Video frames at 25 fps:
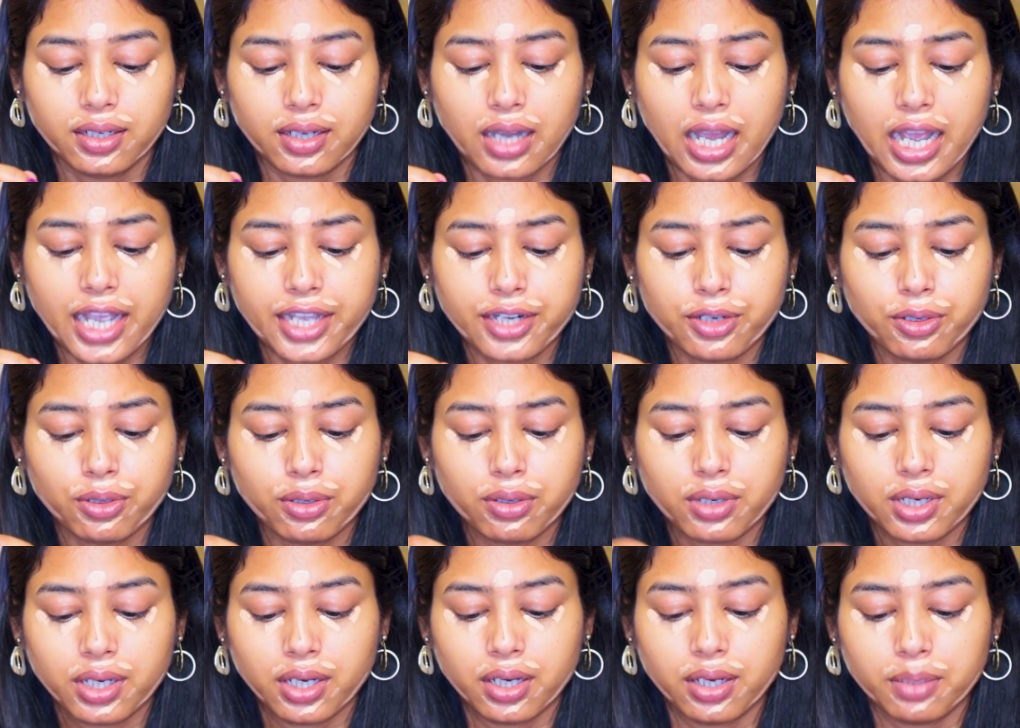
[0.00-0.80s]
I
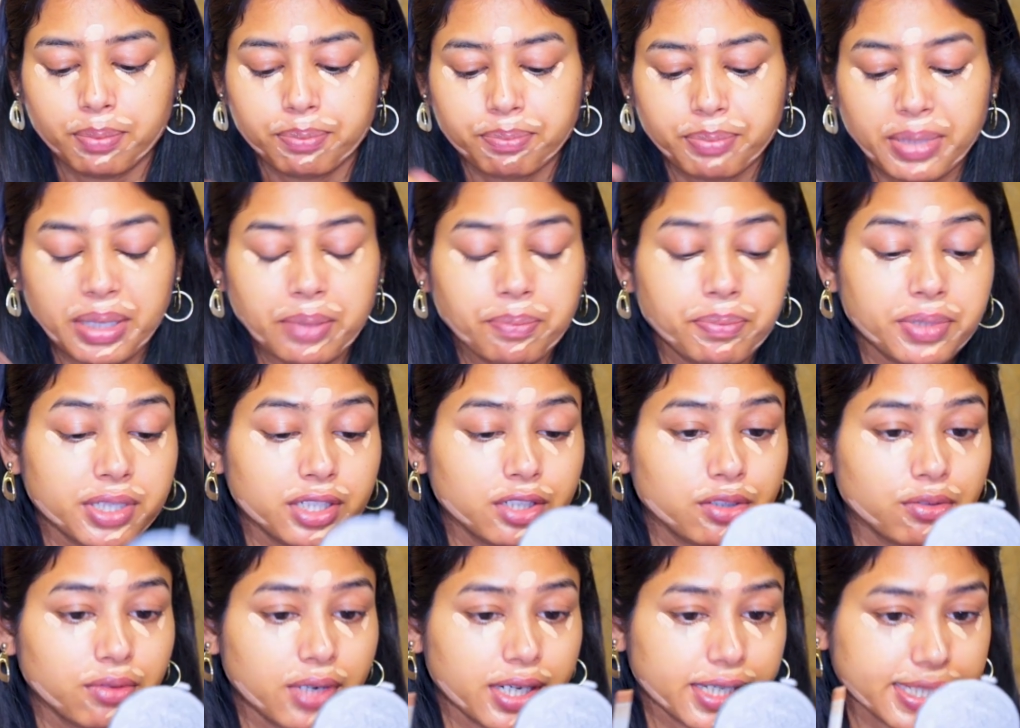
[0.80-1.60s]
know people
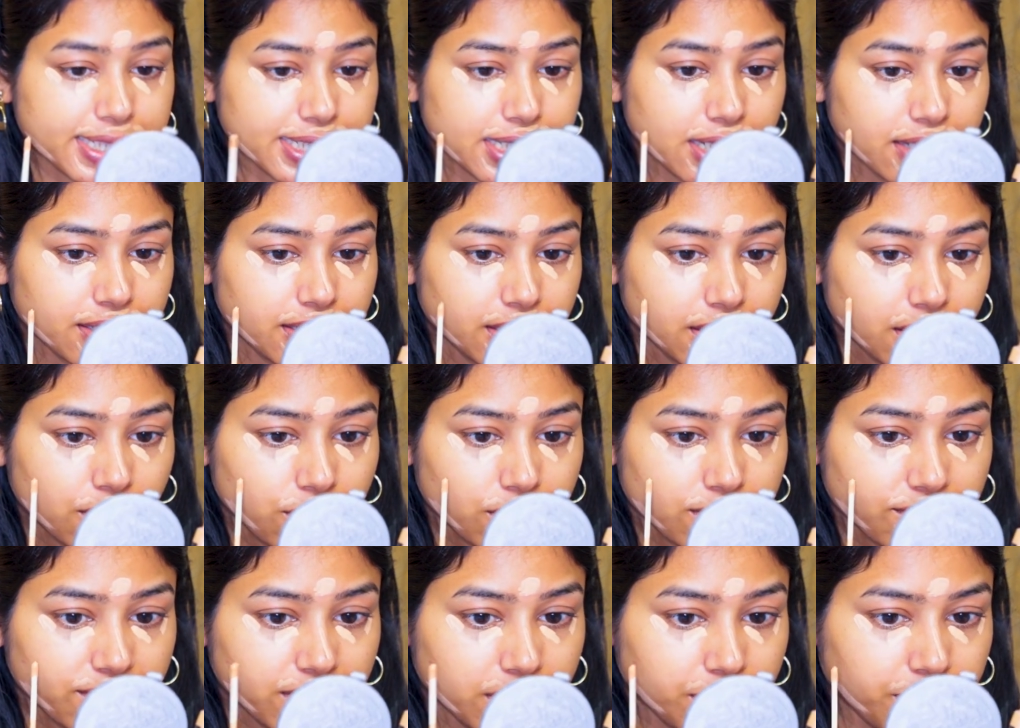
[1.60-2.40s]
who are starting
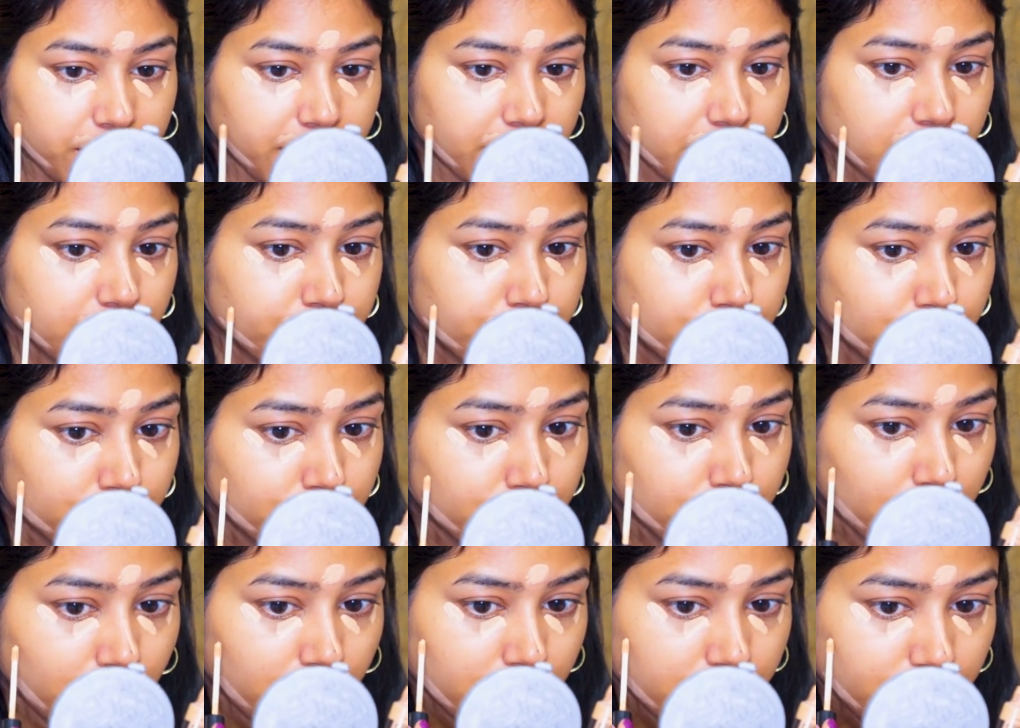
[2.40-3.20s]
out with makeup do
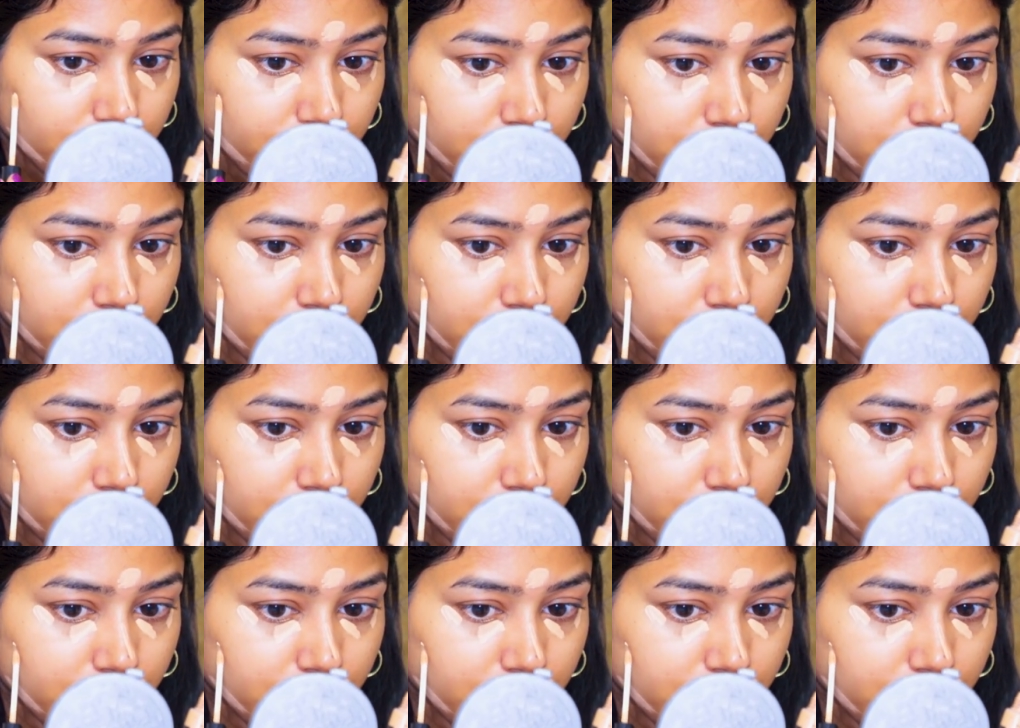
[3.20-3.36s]
not